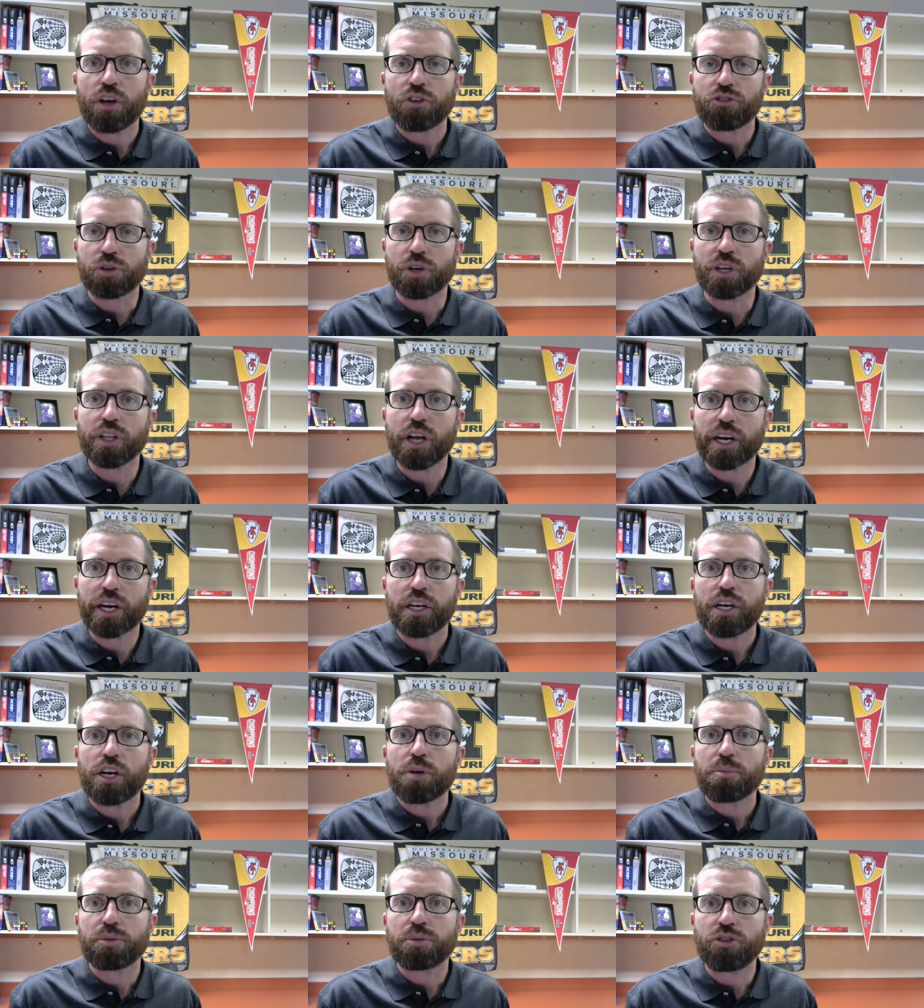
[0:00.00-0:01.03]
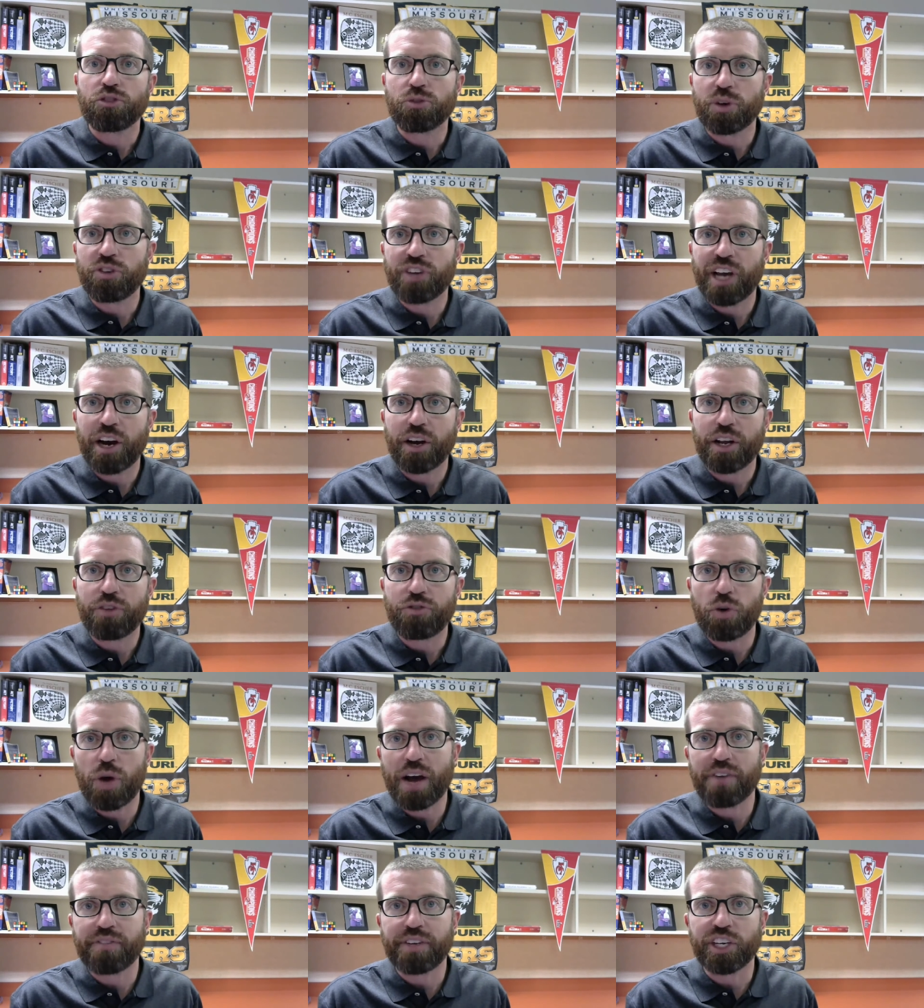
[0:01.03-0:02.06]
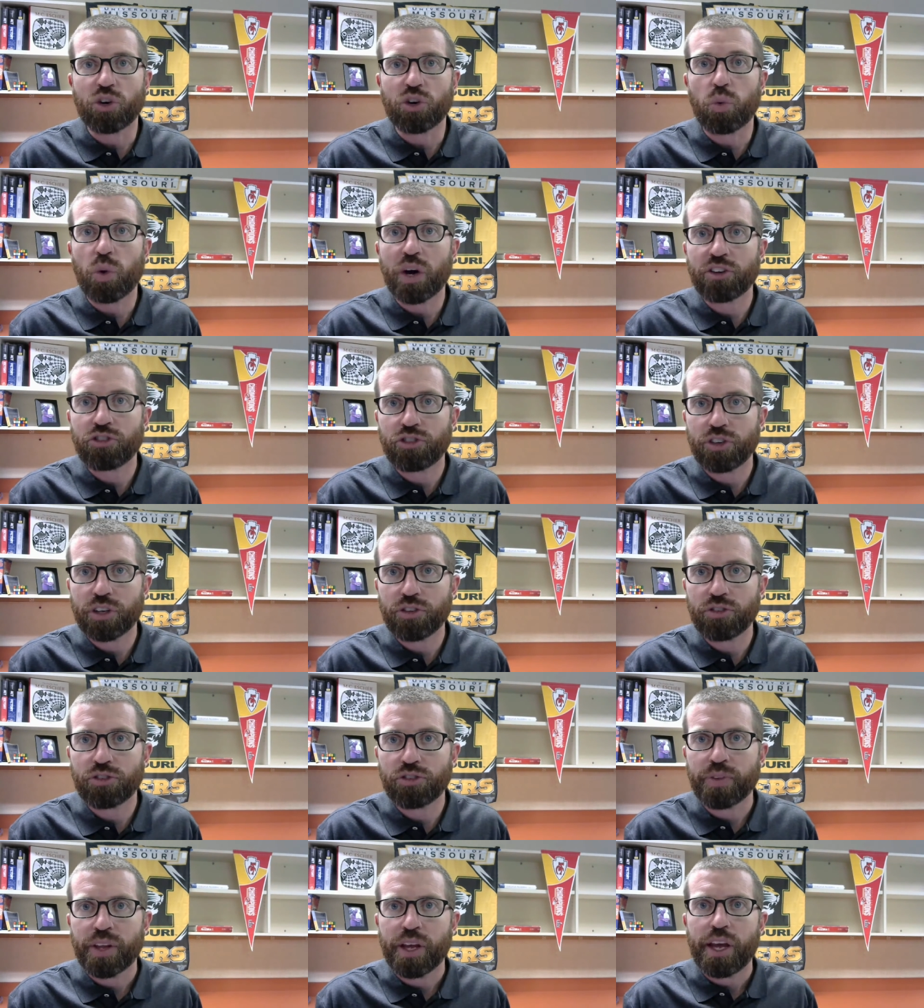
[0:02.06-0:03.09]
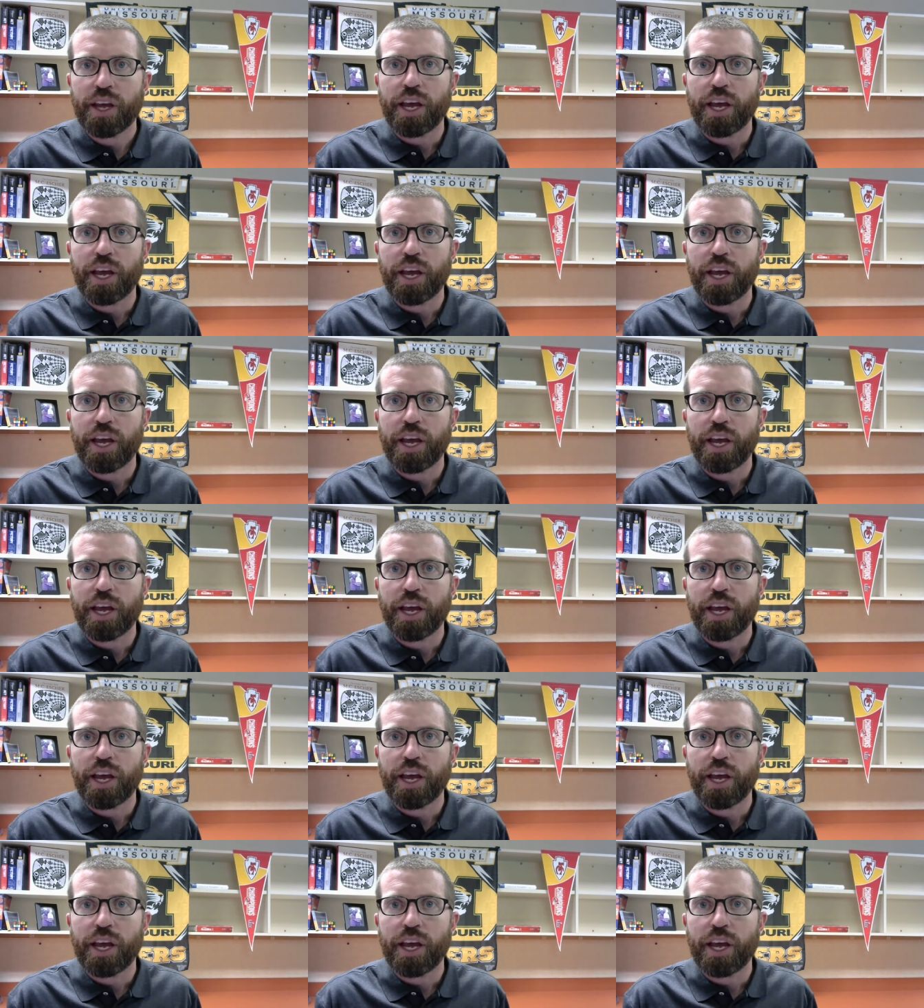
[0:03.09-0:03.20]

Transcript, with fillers: So good luck. Please reach out if you have any questions.